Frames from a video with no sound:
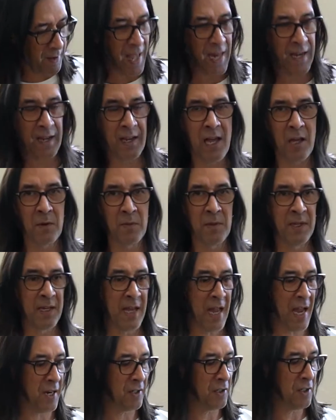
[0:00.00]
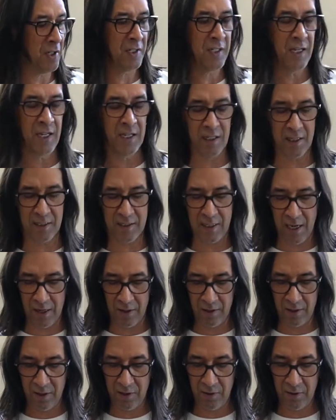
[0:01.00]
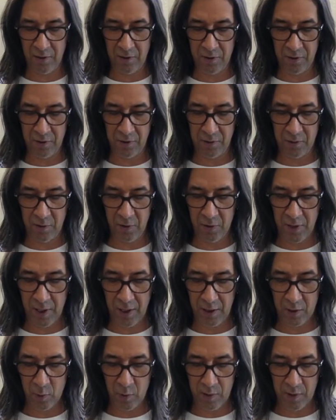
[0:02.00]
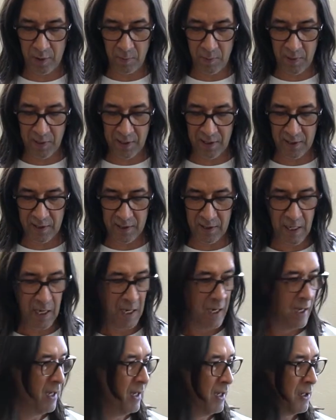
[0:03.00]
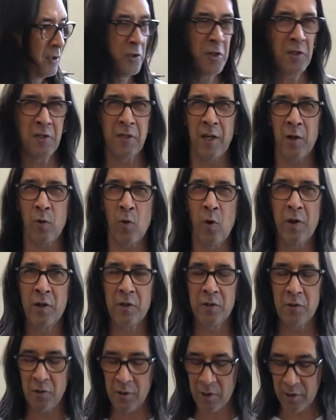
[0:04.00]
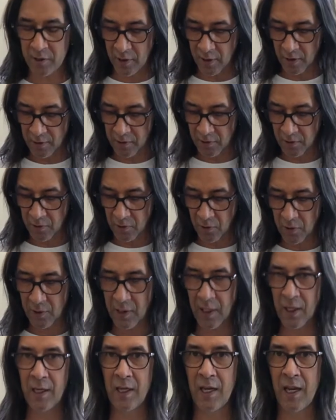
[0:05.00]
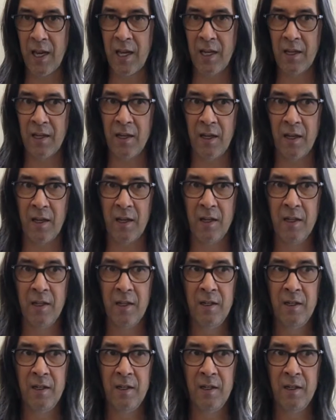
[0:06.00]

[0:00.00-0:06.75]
That allowed me to actually take this out and do gigs with it, because I usually take 1 or 2 guitars to do a gig, and